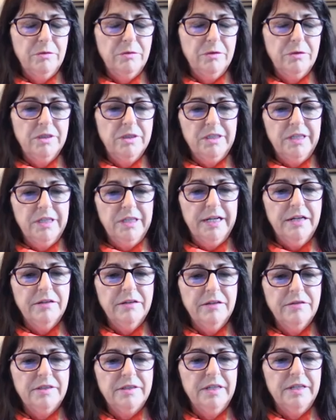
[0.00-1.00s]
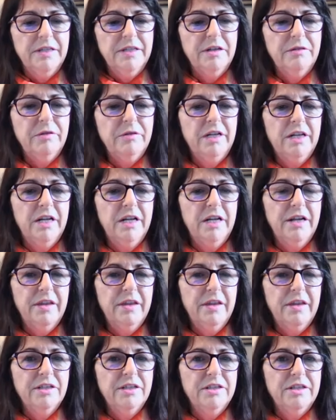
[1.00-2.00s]
I worked in accounts and I really like
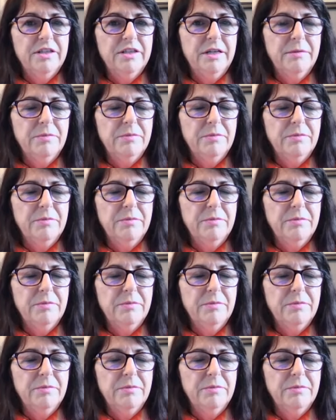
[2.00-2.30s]
that.